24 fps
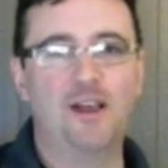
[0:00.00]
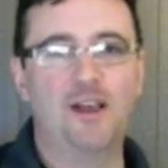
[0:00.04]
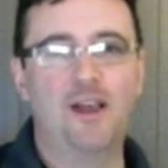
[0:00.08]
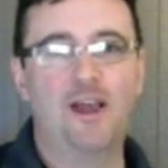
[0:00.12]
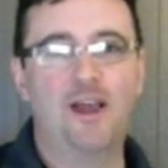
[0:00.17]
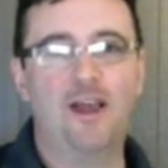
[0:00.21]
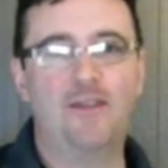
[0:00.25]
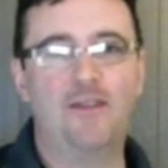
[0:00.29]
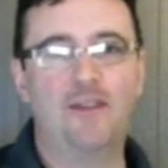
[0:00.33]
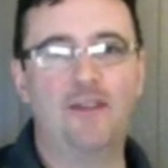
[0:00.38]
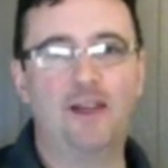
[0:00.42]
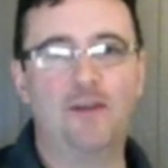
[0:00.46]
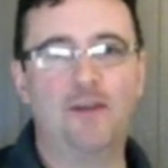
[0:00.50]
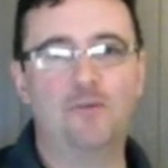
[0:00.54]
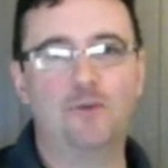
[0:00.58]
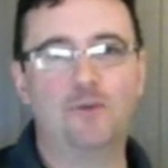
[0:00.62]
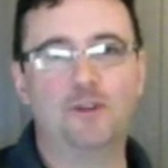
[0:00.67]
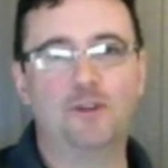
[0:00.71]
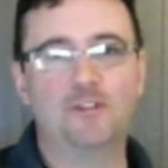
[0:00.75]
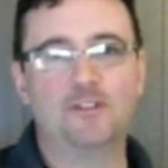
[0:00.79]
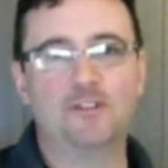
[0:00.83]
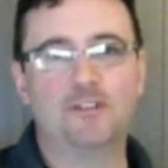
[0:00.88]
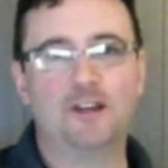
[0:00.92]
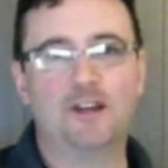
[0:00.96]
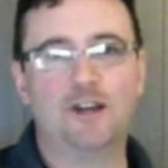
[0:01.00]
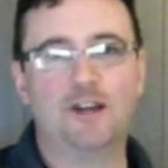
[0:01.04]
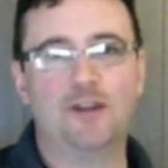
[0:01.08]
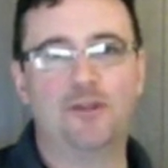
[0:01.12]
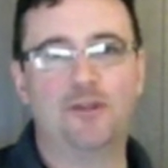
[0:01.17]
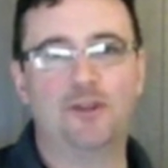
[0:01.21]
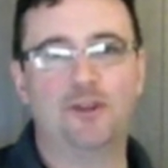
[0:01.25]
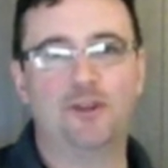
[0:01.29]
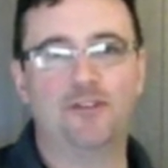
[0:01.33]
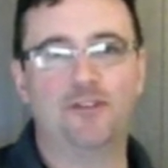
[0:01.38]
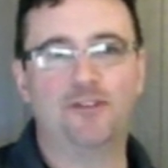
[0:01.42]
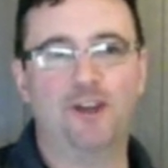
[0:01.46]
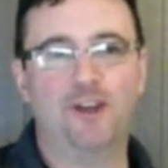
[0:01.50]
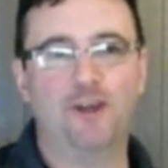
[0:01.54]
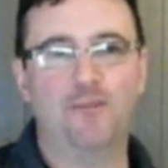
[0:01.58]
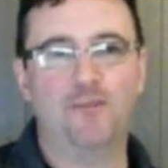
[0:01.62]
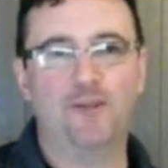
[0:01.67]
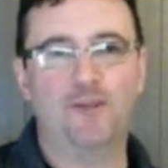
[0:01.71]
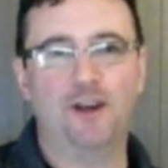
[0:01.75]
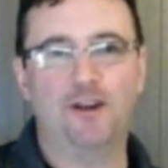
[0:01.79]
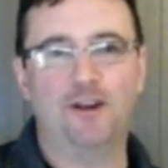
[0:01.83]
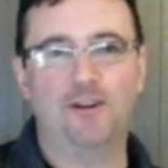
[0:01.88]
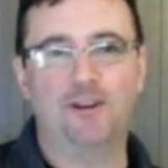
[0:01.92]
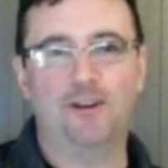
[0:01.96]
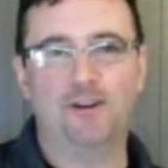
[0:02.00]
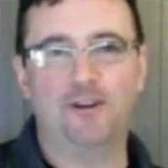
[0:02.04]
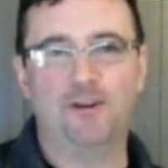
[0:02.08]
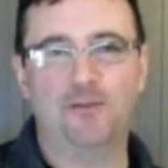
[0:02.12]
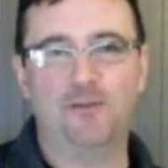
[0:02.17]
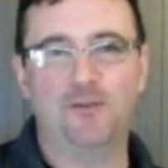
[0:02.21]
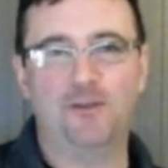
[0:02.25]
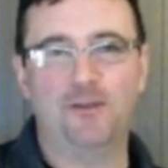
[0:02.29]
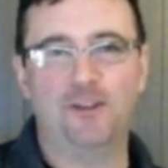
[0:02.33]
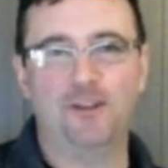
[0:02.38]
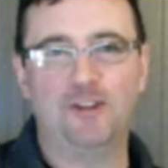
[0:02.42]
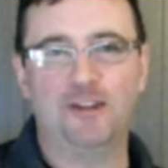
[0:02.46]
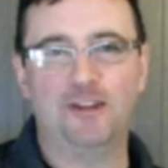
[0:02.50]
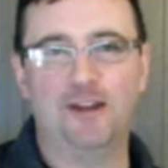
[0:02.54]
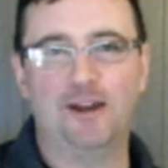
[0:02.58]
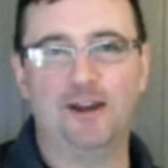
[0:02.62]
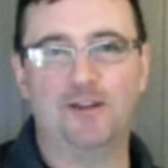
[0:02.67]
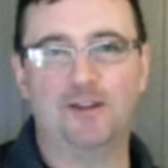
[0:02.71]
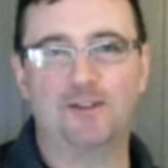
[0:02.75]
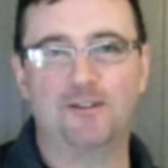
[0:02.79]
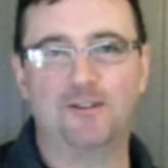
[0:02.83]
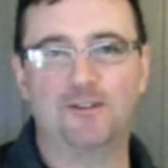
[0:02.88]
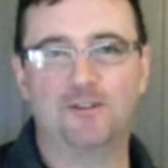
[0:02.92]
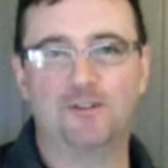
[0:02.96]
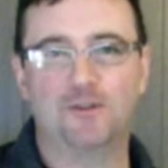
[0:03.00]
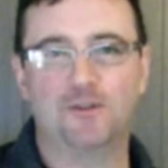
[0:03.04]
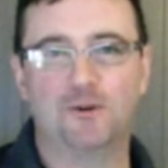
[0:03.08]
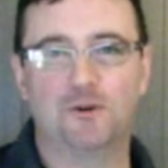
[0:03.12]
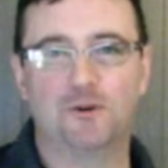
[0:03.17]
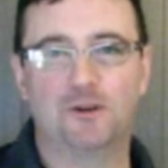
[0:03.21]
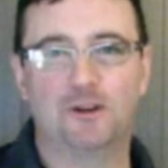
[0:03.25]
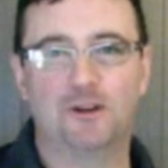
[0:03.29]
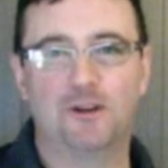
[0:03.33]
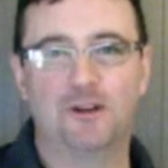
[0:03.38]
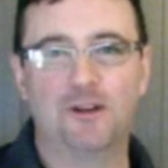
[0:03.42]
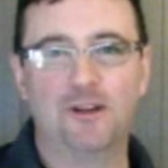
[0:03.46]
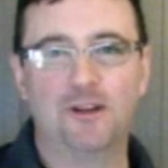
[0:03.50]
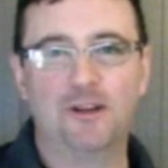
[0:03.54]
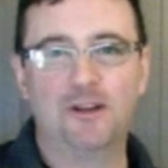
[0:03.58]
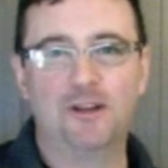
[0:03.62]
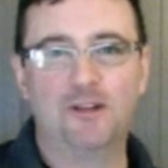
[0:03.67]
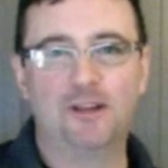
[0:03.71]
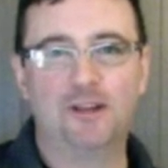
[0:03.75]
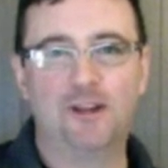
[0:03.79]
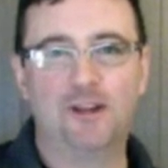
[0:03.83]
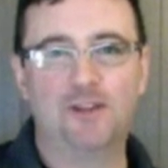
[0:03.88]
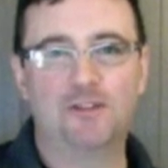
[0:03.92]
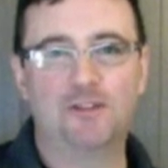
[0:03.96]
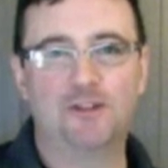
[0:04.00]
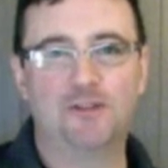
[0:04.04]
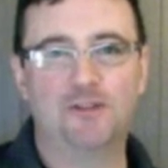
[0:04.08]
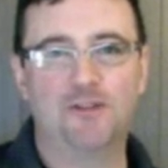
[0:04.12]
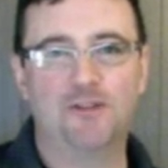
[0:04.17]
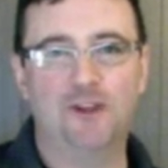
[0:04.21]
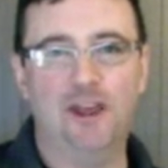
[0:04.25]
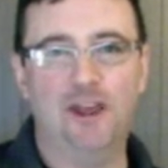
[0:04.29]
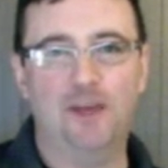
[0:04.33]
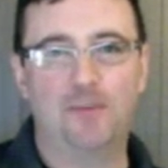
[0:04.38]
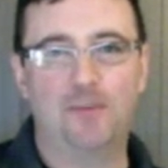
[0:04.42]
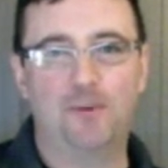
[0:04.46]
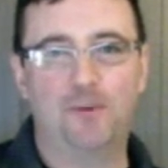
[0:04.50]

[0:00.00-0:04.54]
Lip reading: and then once things calm down here, hopefully you get out to the store and get yourself an amp.